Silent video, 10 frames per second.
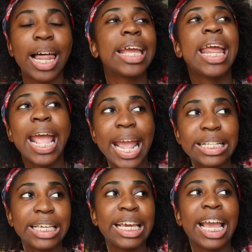Like
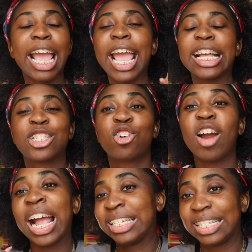it
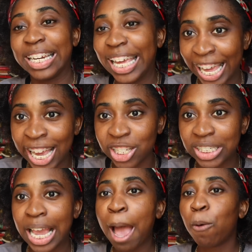scratches an
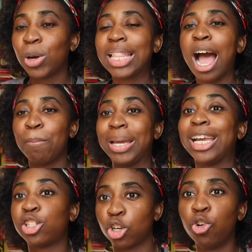itch without
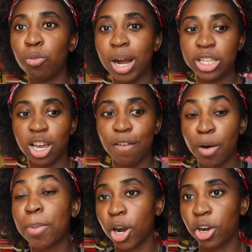being too much
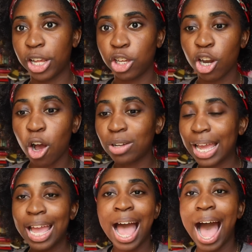of a burden, you know?
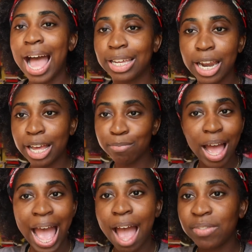Like I
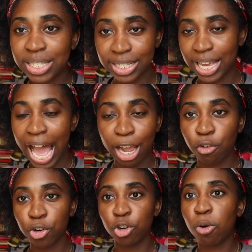have this
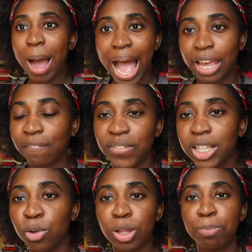entire room, I can
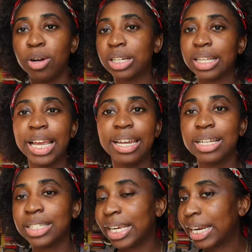fill it with books. It
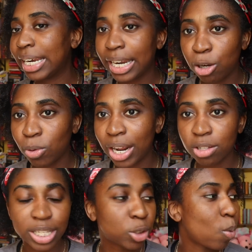doesn't get in anyone
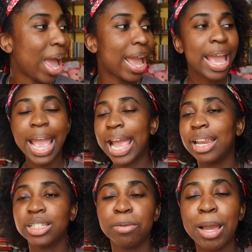else's way. It
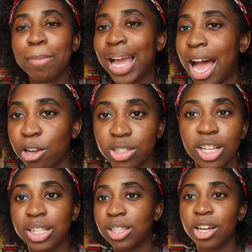doesn't make my house
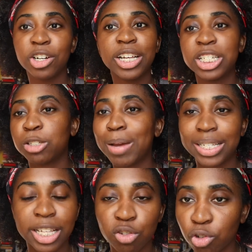look cluttered. It just
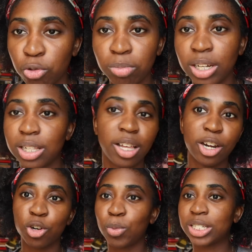makes this room look
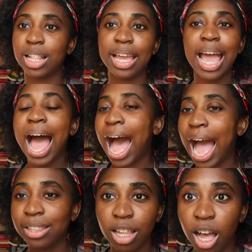cluttered, which like
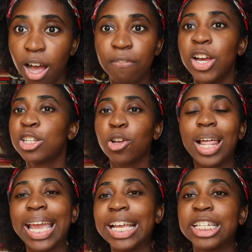I love. So
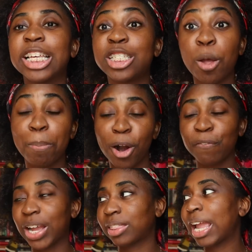like it's the
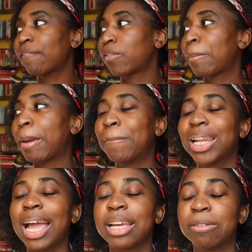perfect thing for me.
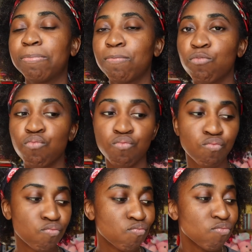But like,
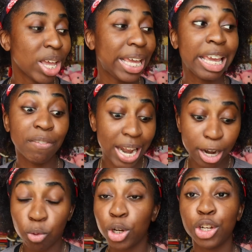even
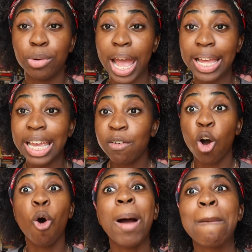I don't want to do that.
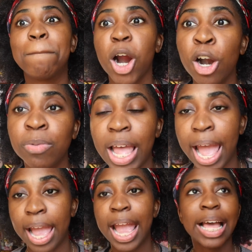Even on my
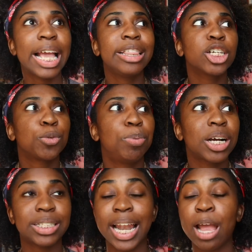birthday. And there's
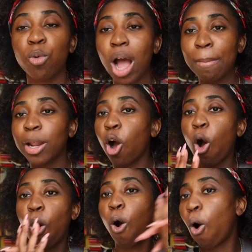books that I want. I made a
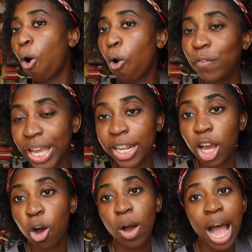whole
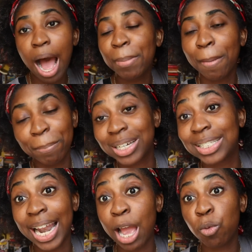video about
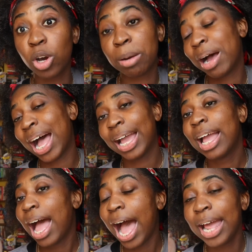books that I want to buy.
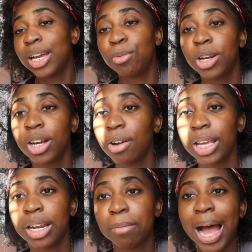I didn't want to go
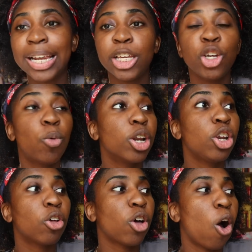get them. You
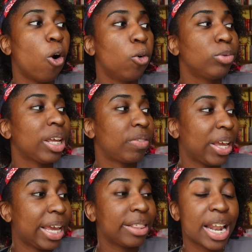want to know the only
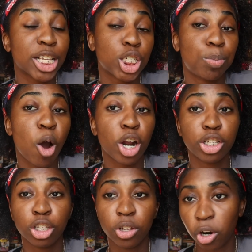thing that has
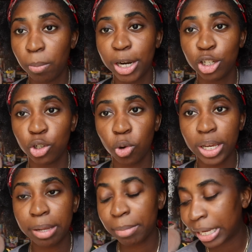sparked a little bit of
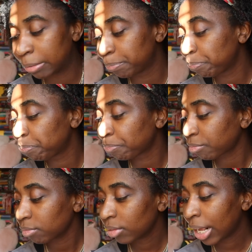joy in me?
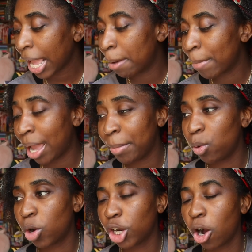It made
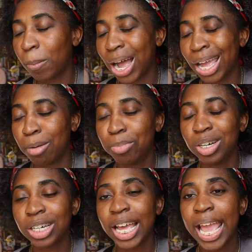me want to go buy a
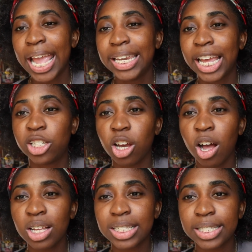book. Did
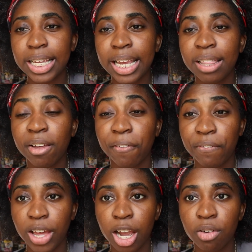y'all see the
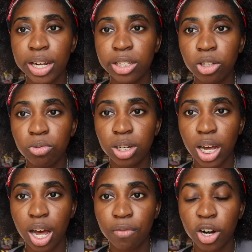Fairy Loot
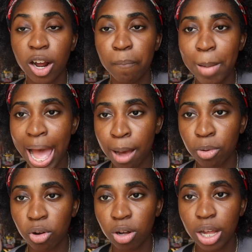cover of
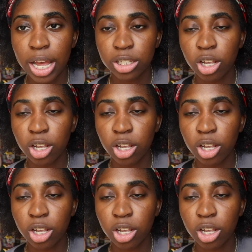Babel?